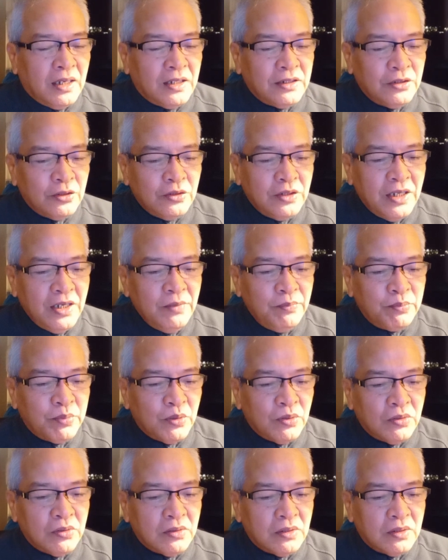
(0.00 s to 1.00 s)
Today
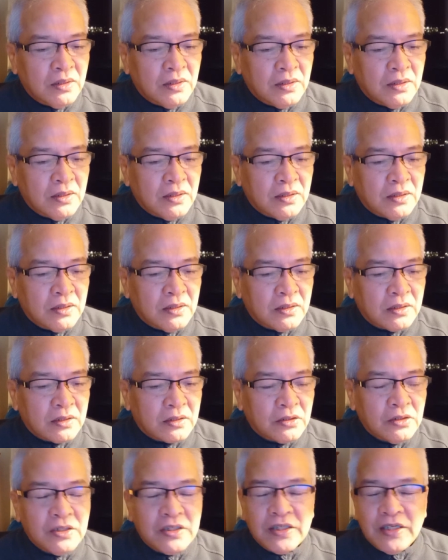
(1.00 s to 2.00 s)
po,
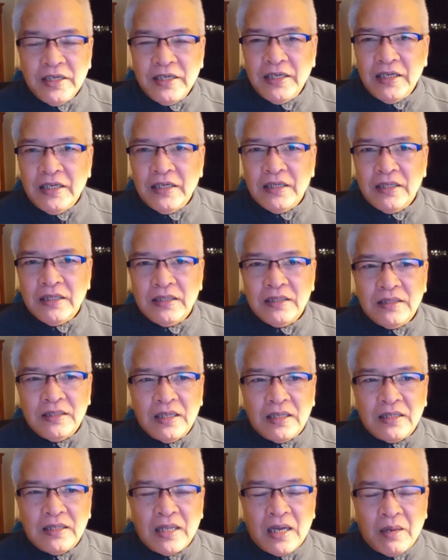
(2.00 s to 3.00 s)
concerning
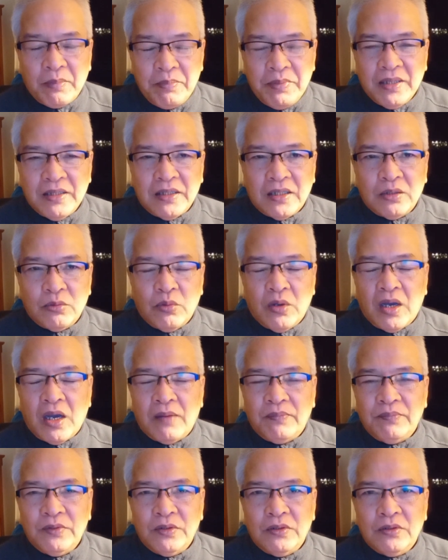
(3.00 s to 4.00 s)
the topic that we have
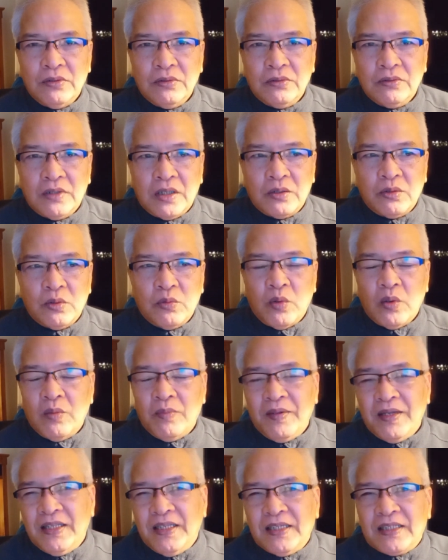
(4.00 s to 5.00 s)
to that we will
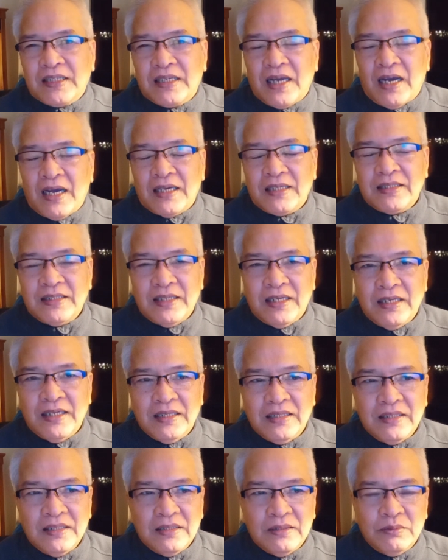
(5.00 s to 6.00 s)
be discussing,
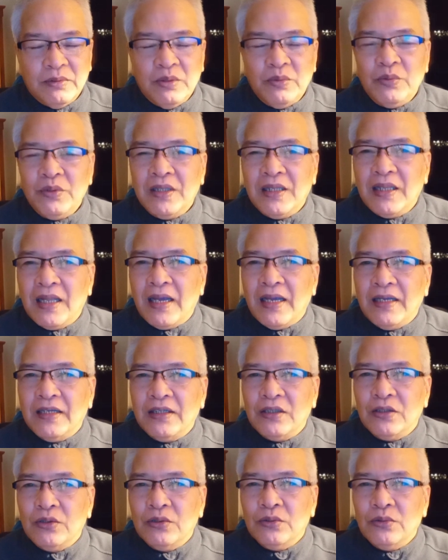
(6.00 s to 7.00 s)
we would like
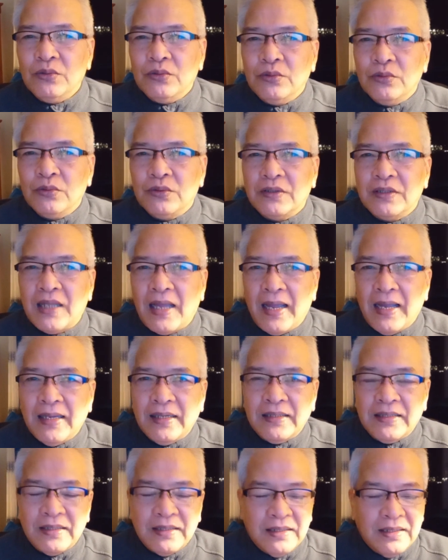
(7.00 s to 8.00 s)
to thank
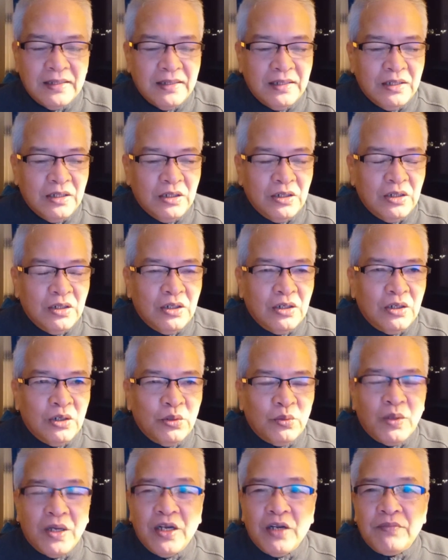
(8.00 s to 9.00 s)

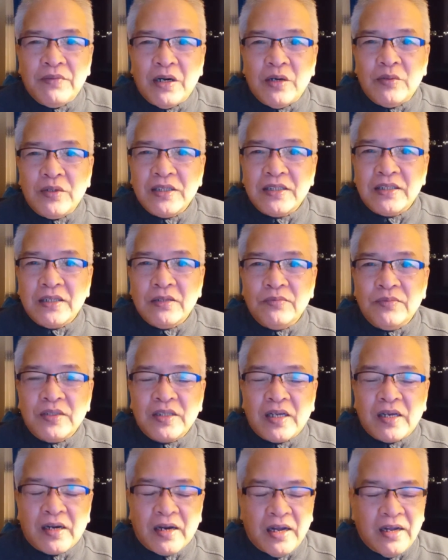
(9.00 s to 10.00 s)
one of our
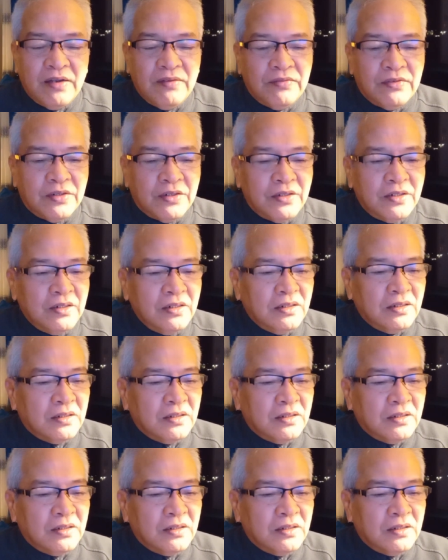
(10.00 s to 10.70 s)
subscriber,